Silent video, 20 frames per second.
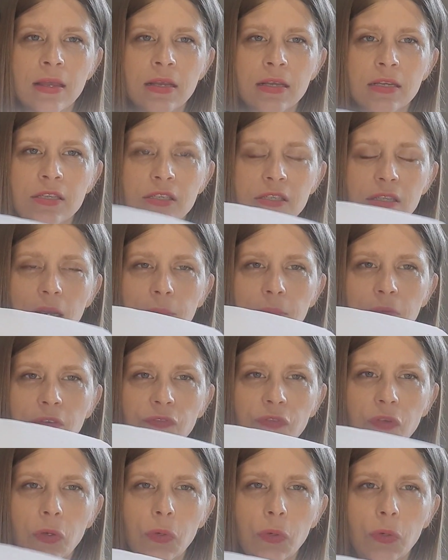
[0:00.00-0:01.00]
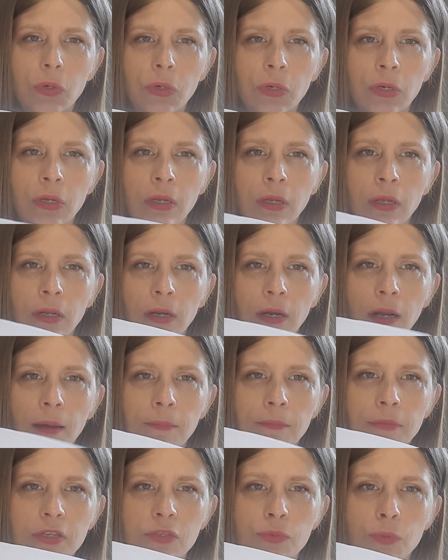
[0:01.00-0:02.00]
Some of your
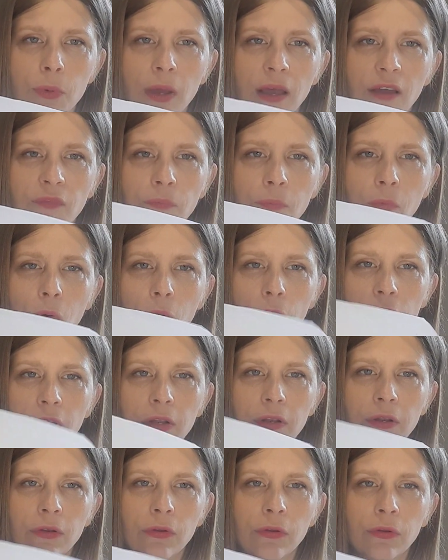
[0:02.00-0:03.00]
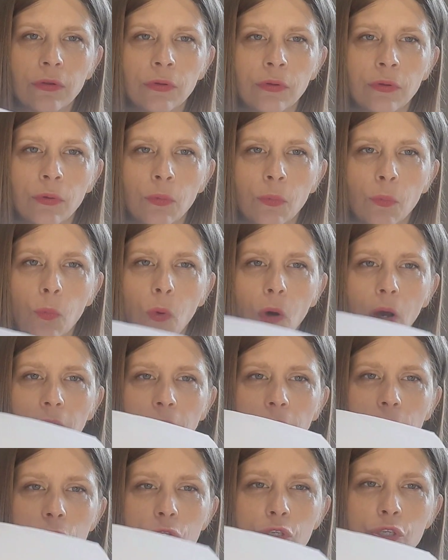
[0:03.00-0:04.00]
numbers will have more than 1
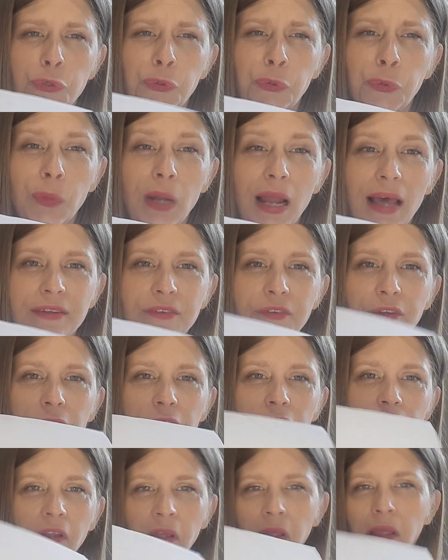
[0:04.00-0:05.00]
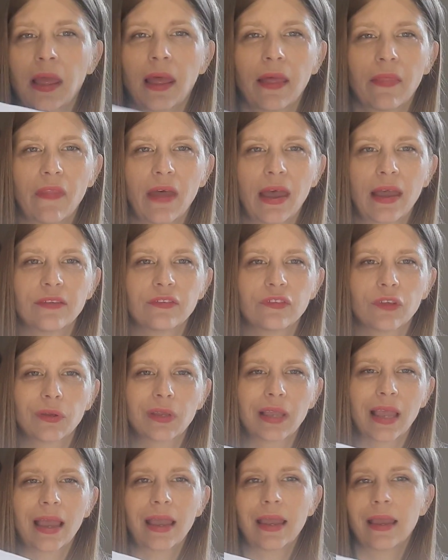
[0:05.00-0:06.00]
or 2 letters, and that is
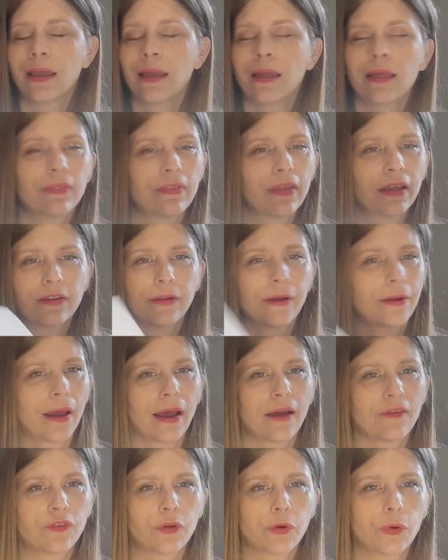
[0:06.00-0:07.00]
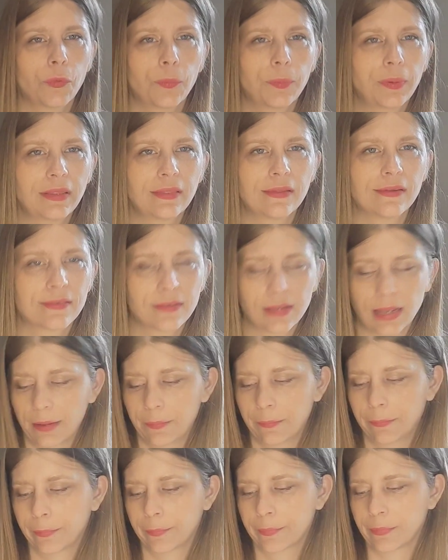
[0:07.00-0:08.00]
okay. They don't have to all be the same.
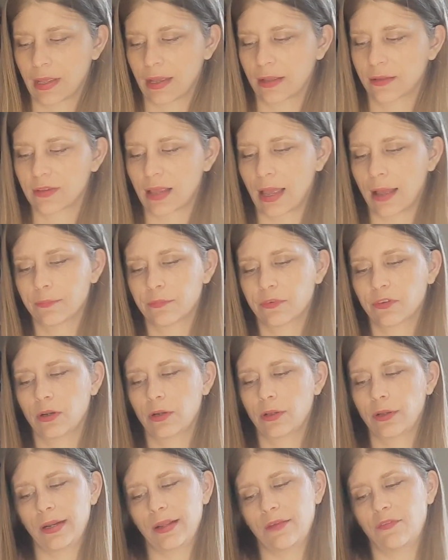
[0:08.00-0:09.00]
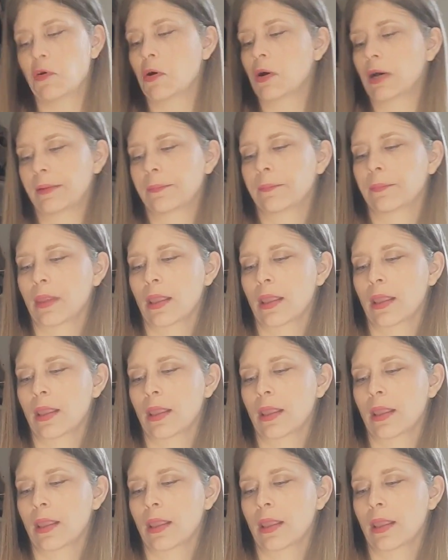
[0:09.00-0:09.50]
That's absolutely fine.